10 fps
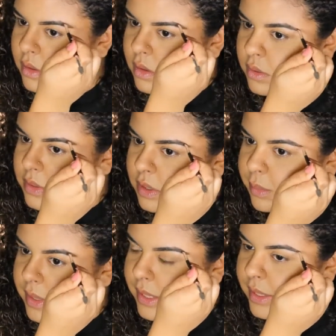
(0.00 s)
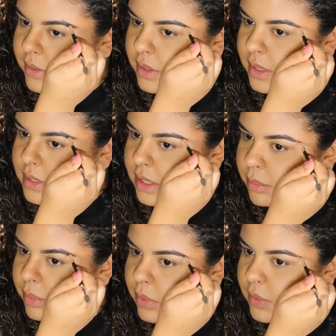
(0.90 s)
Always coming down to that
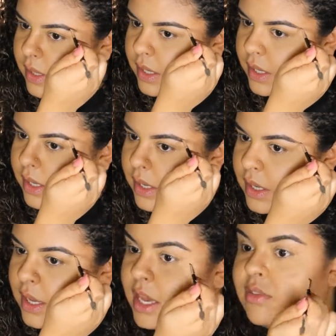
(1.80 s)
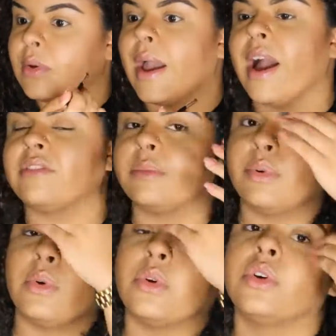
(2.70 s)
same point. If you have to
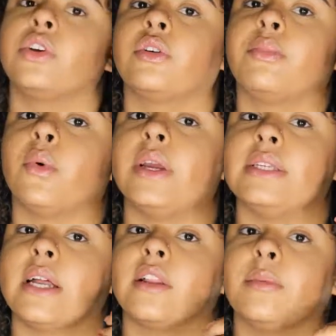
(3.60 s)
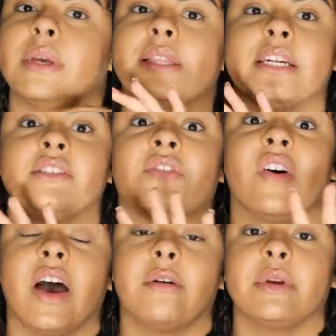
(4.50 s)
pull your point down a little bit, that's
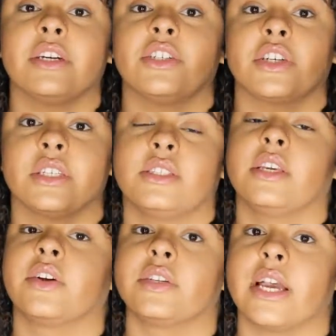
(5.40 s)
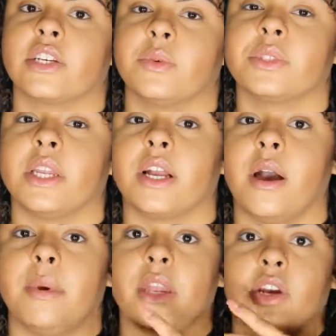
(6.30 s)
fine, because your concealer is actually what's going to
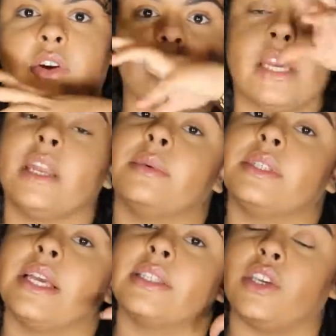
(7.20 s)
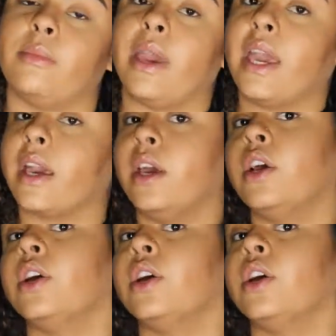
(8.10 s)
come in and correct any mistakes that you make.